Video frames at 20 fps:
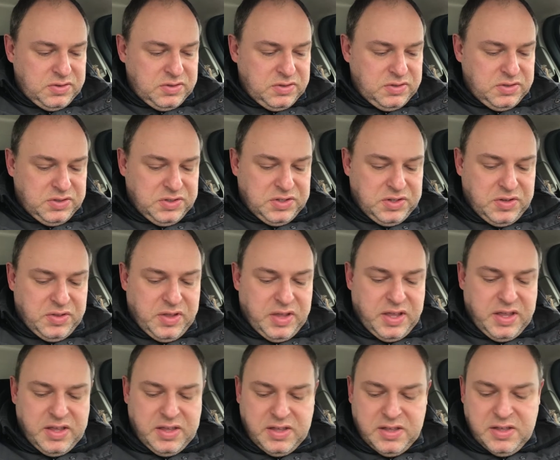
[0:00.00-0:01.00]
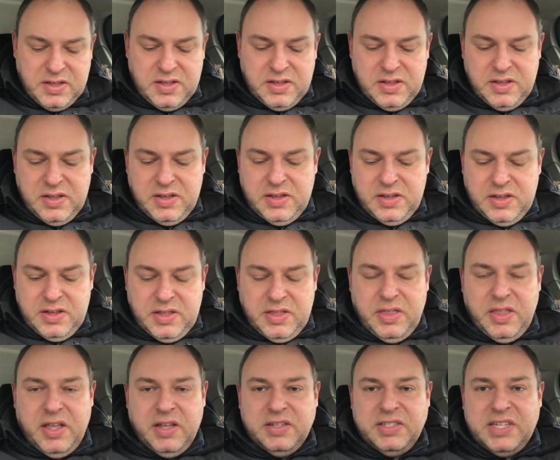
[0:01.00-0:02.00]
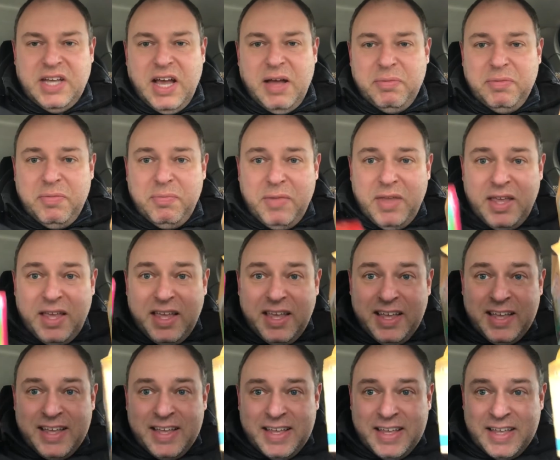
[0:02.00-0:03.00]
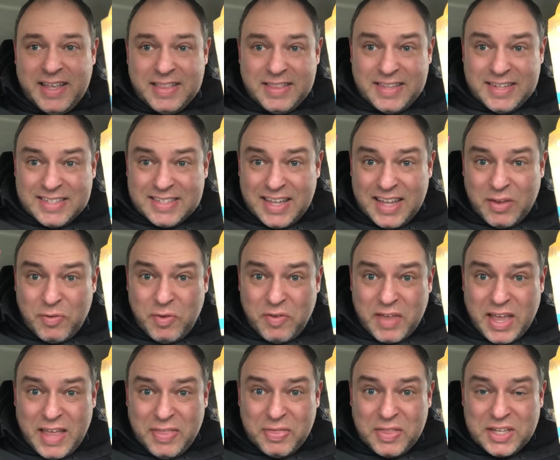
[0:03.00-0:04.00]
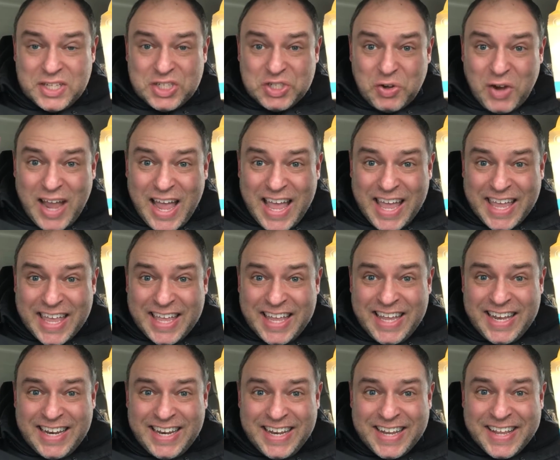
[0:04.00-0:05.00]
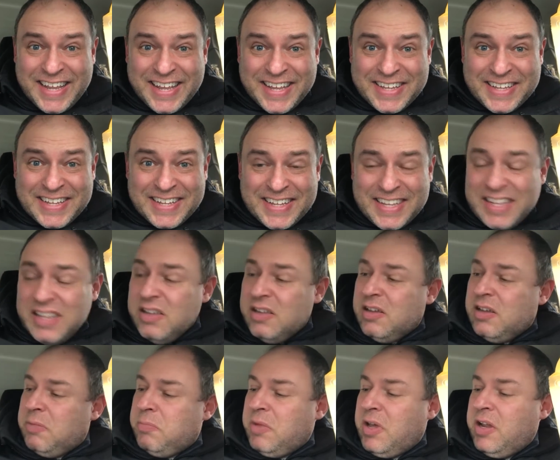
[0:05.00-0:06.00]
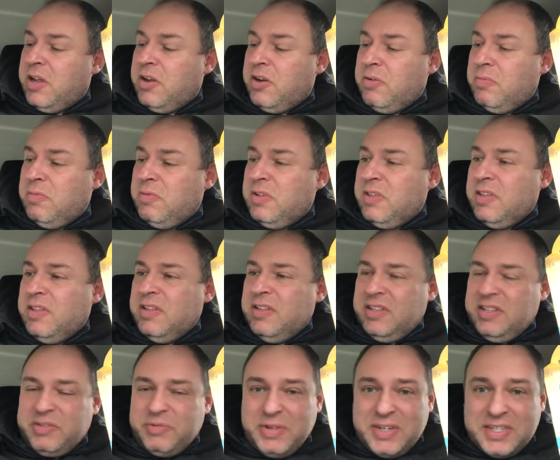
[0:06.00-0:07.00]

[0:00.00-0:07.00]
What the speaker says: So the Adopt Me, looks like we've got the dragon. Not 100, that's what